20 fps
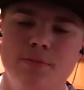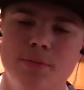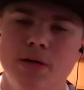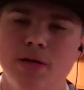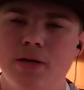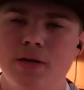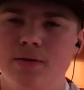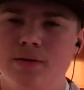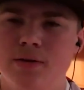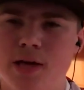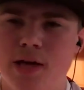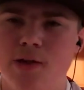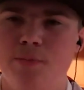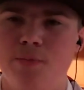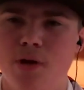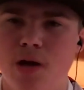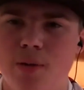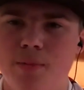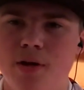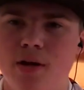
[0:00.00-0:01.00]
But yeah, it's
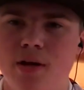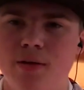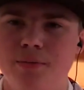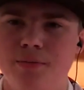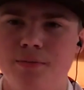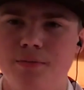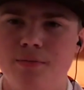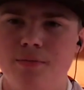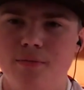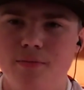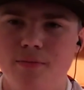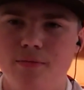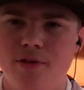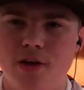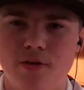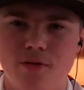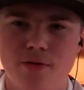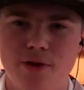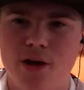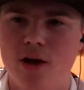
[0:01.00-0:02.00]
probably my
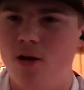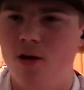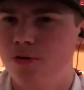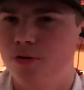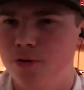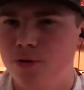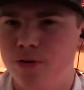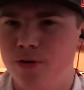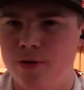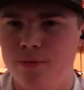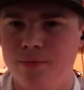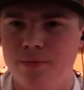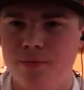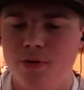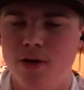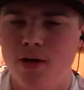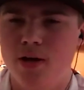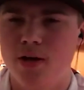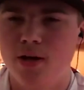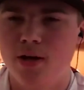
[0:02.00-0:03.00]
favorite. Call of Duty
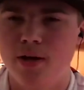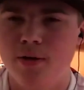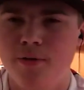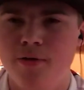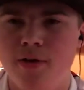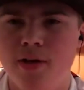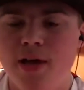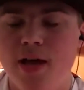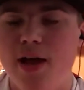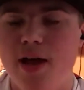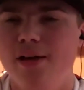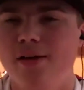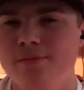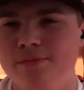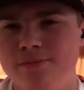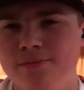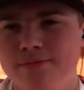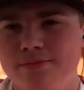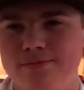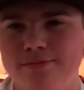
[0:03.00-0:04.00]

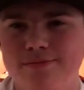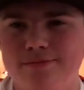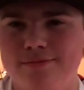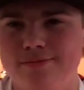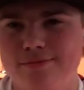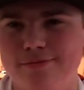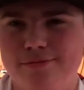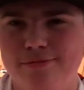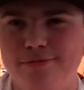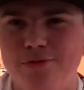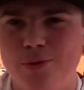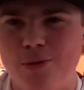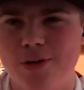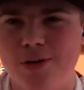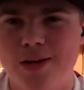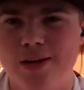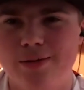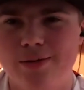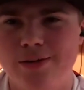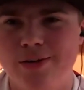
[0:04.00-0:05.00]
and
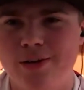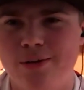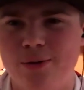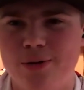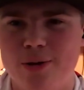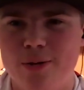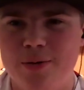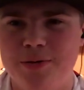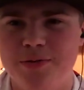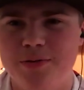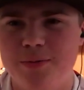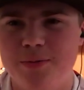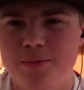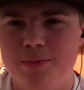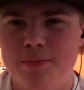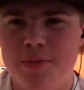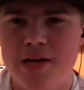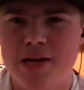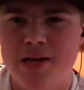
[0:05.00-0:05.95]
Fortnite. We always,